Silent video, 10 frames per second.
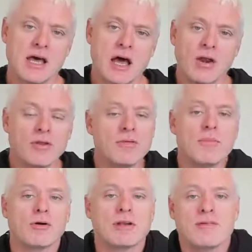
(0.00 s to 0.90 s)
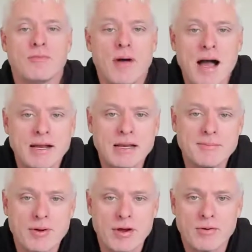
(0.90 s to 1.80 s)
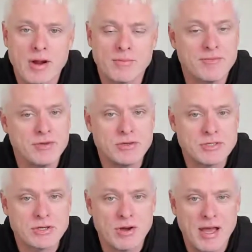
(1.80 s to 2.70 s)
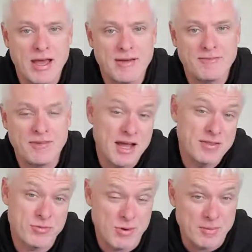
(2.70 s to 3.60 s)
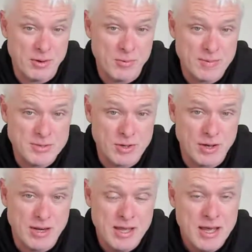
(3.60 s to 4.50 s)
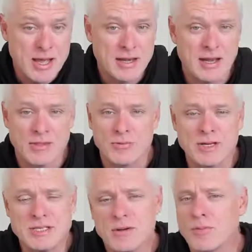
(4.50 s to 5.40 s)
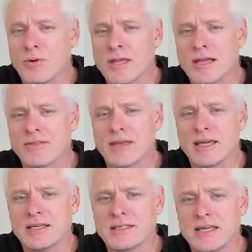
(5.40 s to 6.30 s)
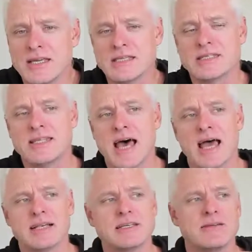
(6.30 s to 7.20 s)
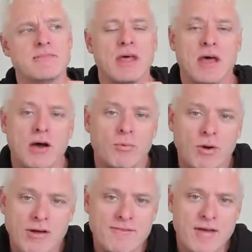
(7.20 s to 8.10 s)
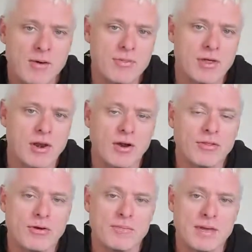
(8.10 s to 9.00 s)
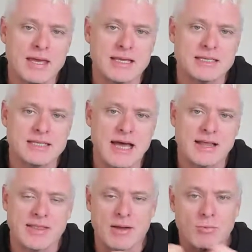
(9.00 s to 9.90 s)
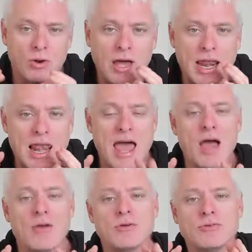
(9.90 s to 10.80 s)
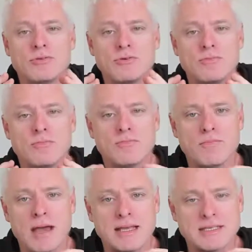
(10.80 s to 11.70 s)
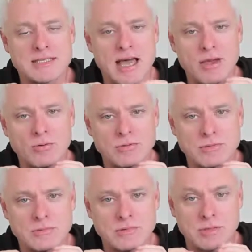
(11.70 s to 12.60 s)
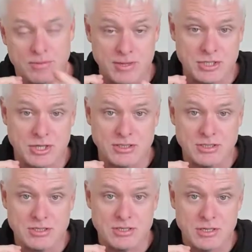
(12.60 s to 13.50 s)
a lot of the multi-level marketing program reviews that I have done throughout my website. Now, the reason I'm looking at these is that what I found with a lot of them is that they will allow you to make sales commissions